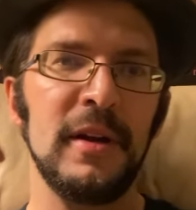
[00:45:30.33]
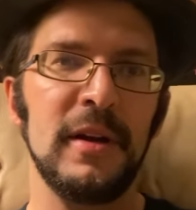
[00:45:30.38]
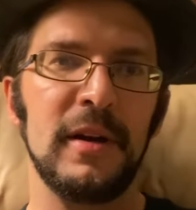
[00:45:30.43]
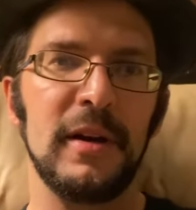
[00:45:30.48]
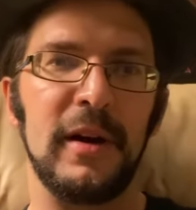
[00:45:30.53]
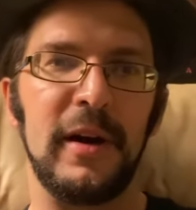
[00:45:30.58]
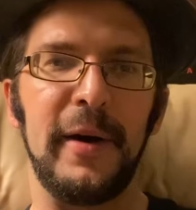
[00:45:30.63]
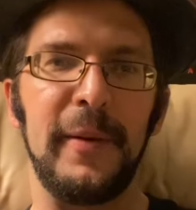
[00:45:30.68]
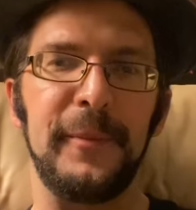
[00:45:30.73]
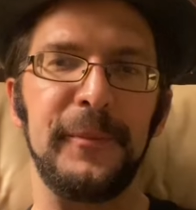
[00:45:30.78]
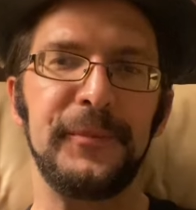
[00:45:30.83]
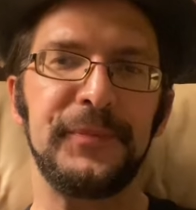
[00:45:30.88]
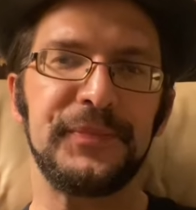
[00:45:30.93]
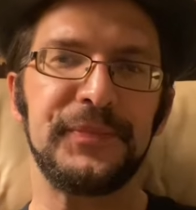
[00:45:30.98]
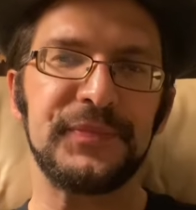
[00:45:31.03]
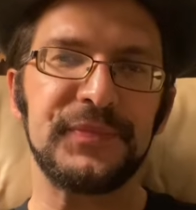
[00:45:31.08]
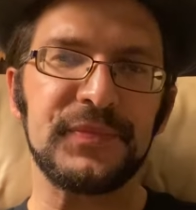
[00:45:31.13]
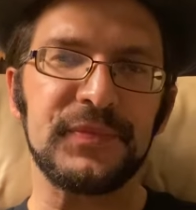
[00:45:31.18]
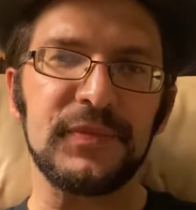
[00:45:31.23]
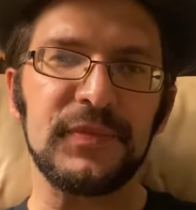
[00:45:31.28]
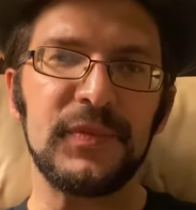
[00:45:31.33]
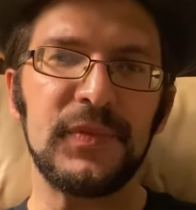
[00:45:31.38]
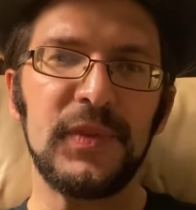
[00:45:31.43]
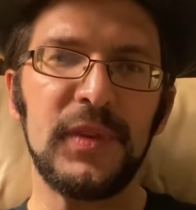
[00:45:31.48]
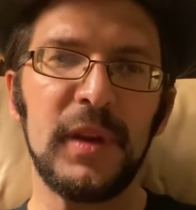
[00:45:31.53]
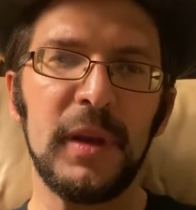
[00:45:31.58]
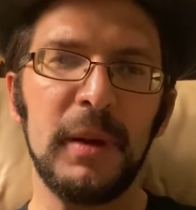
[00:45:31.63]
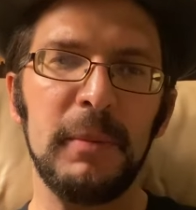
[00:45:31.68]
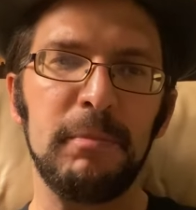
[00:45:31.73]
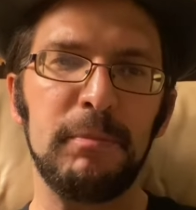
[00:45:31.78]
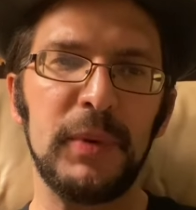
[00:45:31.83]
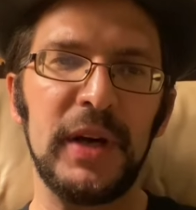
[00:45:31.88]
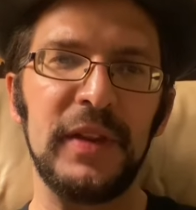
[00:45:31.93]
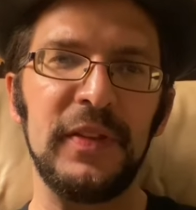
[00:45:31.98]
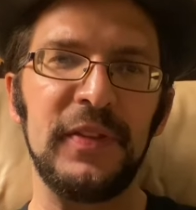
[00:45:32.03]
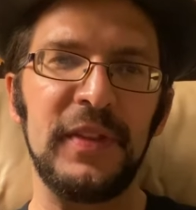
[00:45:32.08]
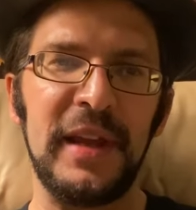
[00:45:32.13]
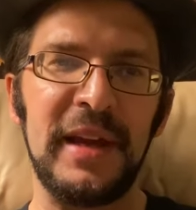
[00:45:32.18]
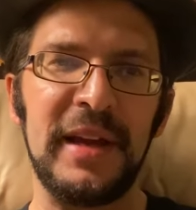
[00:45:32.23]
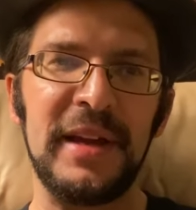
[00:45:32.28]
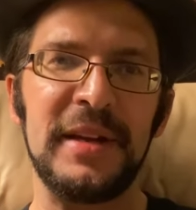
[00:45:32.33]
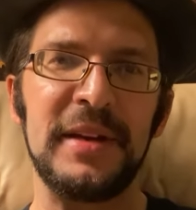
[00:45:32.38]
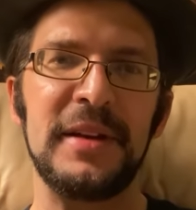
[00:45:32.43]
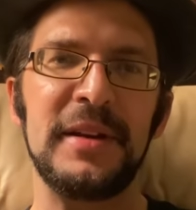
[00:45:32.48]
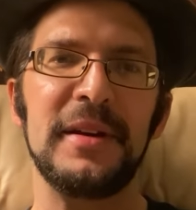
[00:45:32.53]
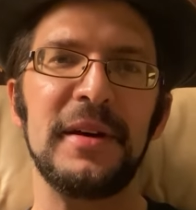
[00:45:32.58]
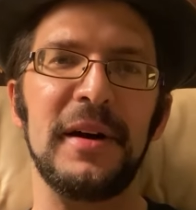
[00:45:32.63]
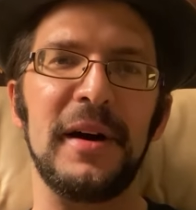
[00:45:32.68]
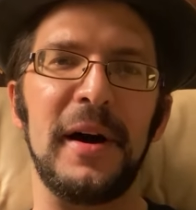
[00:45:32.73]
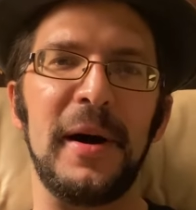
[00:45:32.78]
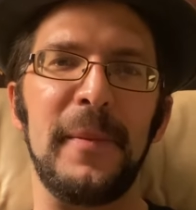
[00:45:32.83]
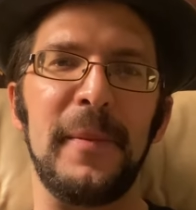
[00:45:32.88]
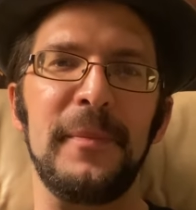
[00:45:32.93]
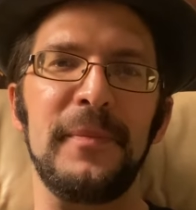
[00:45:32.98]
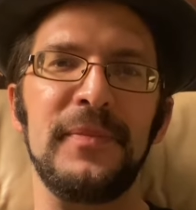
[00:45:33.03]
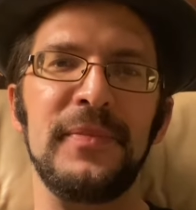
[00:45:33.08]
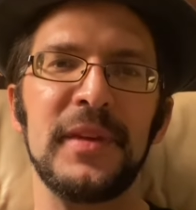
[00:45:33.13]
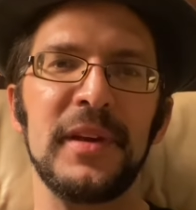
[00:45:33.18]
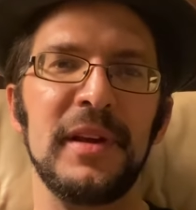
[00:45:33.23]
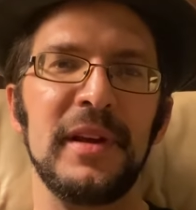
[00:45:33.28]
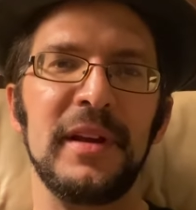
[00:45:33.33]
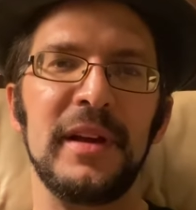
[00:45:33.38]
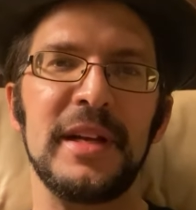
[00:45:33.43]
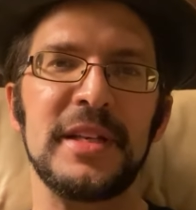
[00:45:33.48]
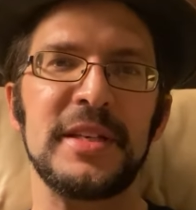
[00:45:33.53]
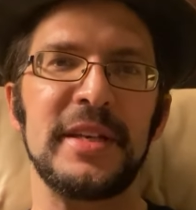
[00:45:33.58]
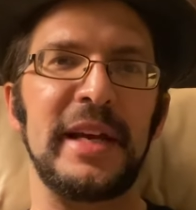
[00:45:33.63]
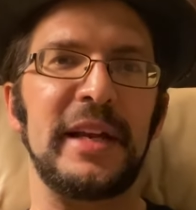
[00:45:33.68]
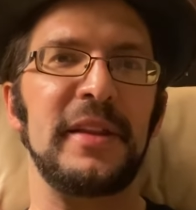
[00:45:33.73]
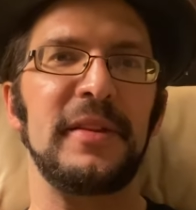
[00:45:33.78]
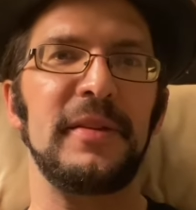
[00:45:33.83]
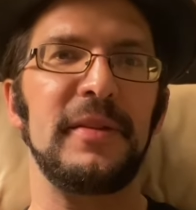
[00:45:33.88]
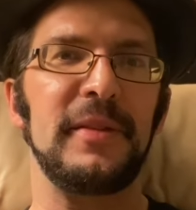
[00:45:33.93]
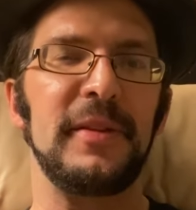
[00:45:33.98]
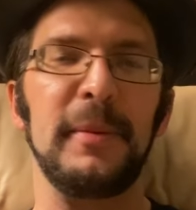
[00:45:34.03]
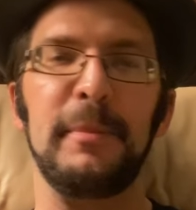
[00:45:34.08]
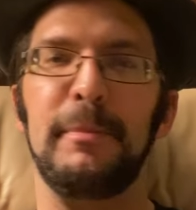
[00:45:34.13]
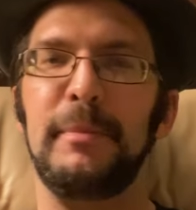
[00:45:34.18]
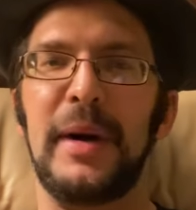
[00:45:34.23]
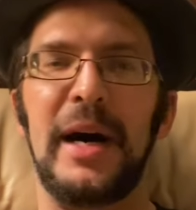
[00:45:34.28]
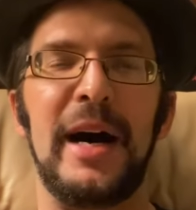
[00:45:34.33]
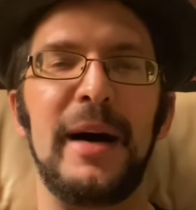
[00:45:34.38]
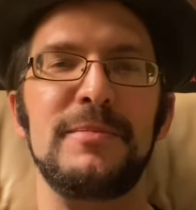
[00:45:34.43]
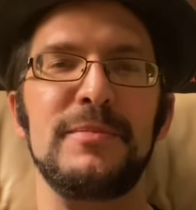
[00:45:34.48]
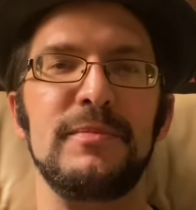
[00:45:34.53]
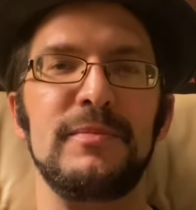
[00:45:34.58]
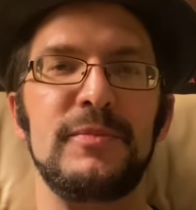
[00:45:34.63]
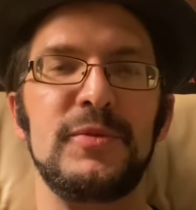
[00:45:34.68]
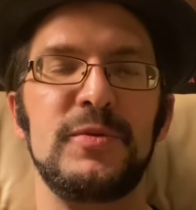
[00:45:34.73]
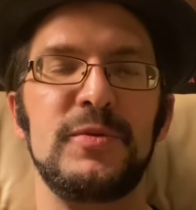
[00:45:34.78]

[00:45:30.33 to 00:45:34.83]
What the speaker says: But then it's like the bomb